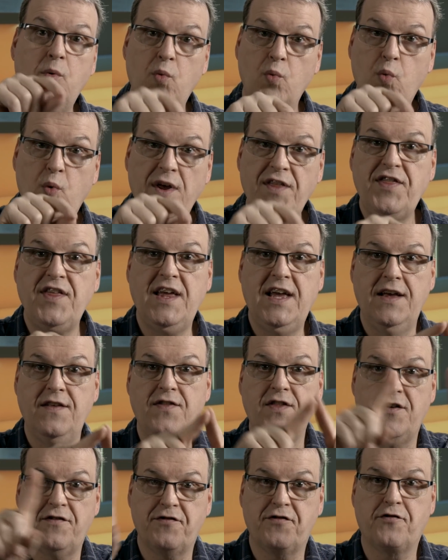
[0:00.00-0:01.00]

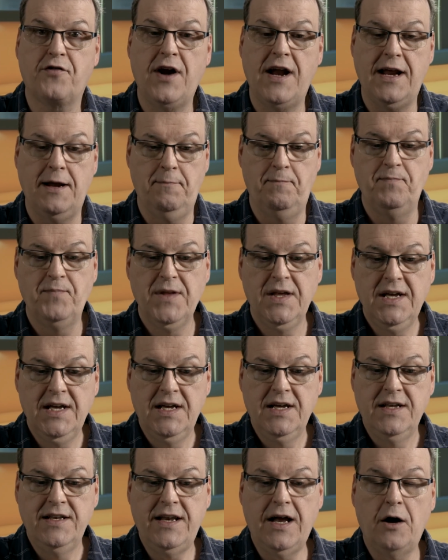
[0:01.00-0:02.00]
within the frame.
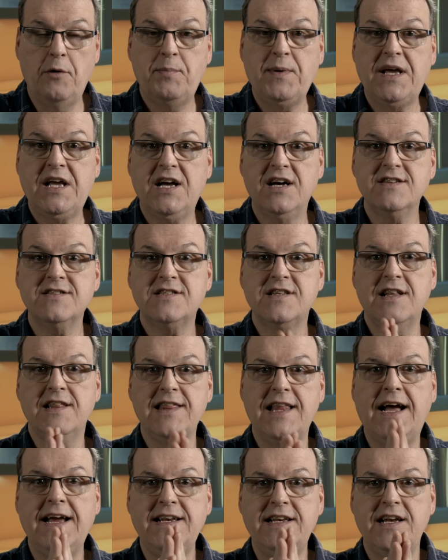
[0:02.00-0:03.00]
Now, because the
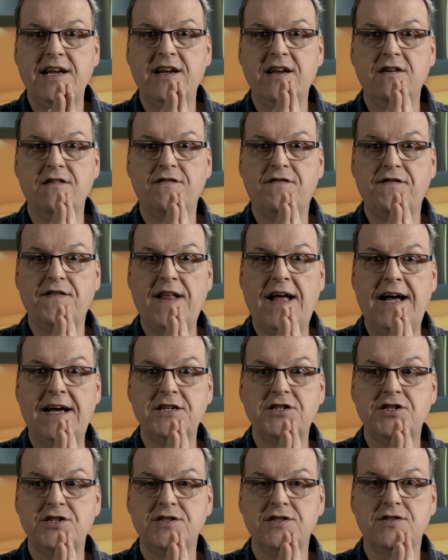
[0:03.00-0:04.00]
lightning
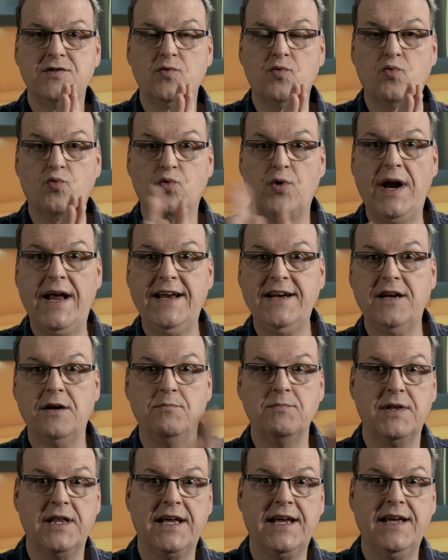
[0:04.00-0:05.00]
flashes
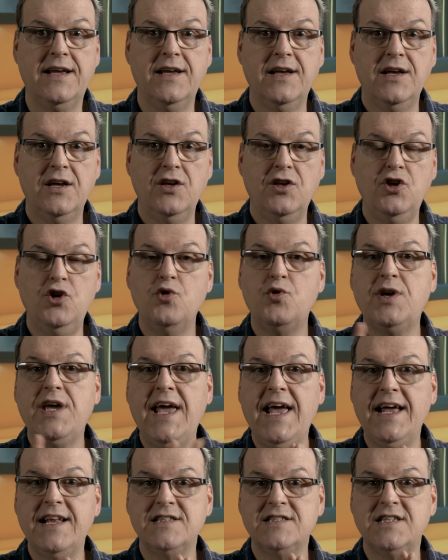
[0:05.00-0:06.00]
randomly, you
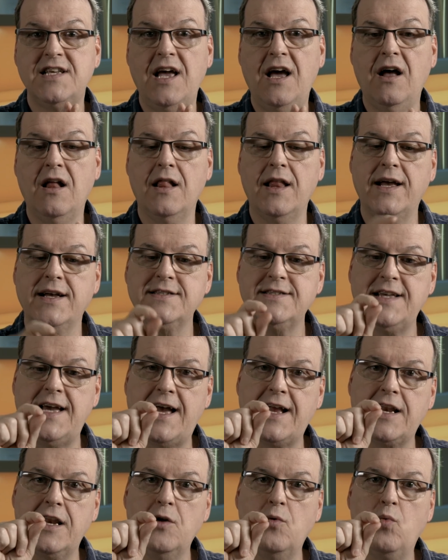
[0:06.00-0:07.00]
can't tell
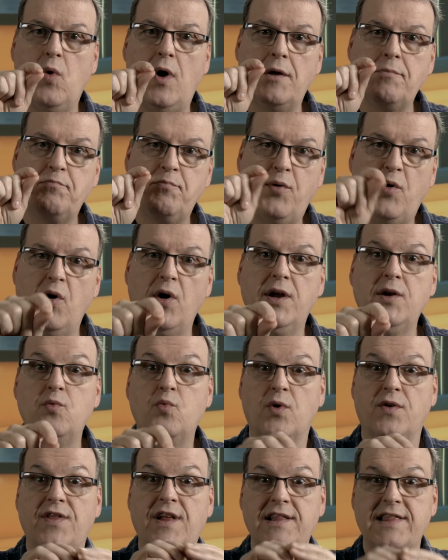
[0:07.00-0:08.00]
exactly what point
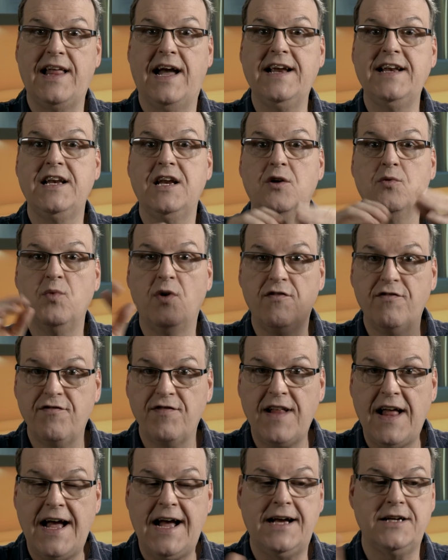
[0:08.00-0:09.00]
where the lightning will
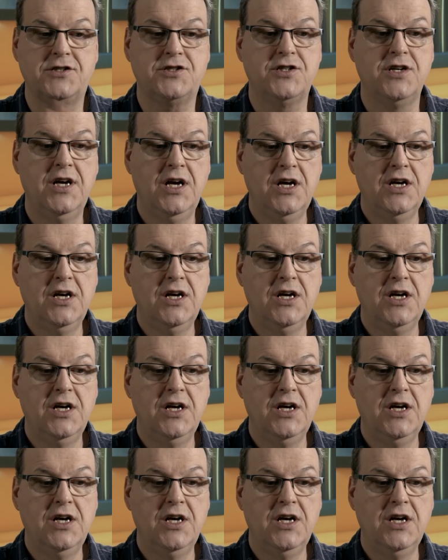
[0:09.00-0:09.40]
flash.